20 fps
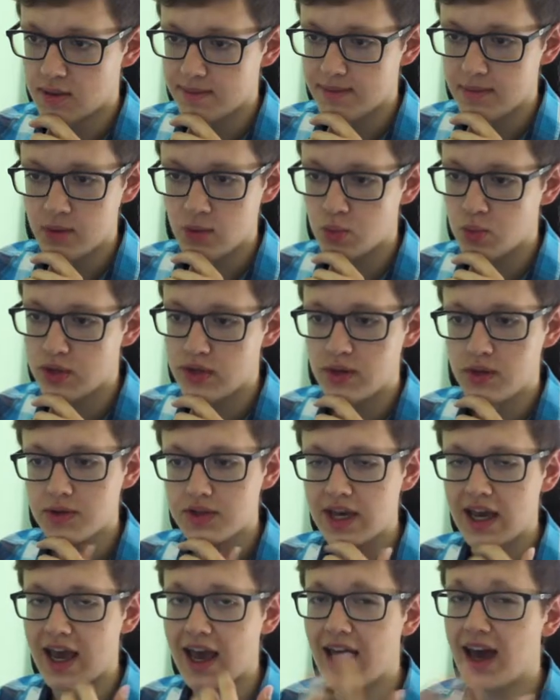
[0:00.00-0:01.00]
But we don't
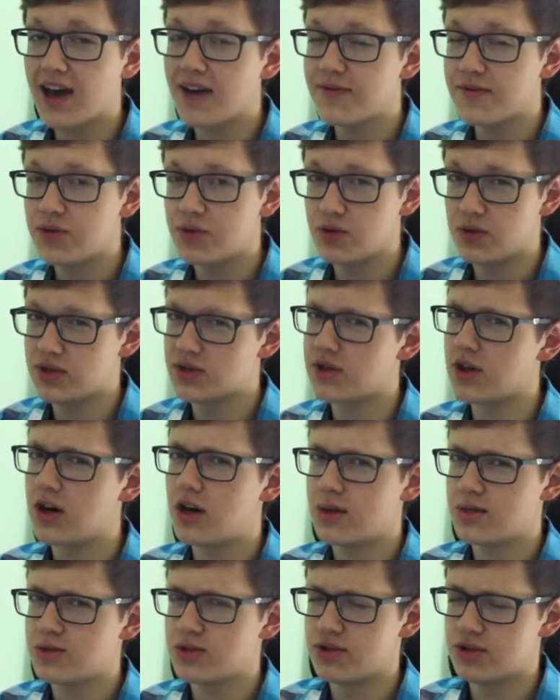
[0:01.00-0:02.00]
have to, it's
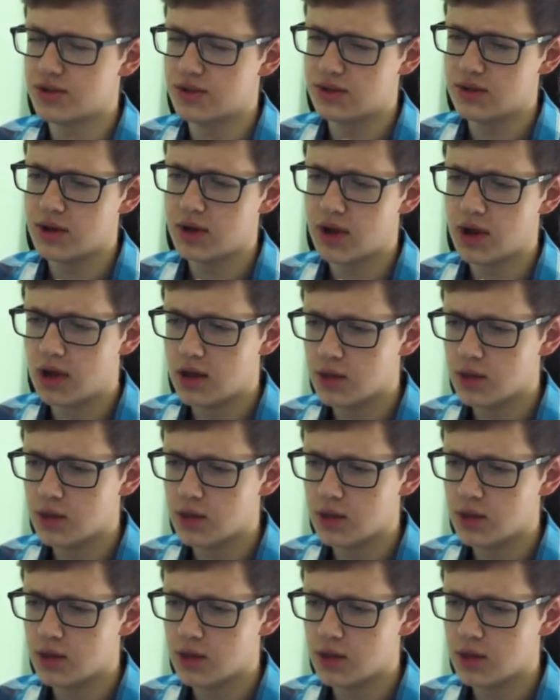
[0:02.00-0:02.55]
optional.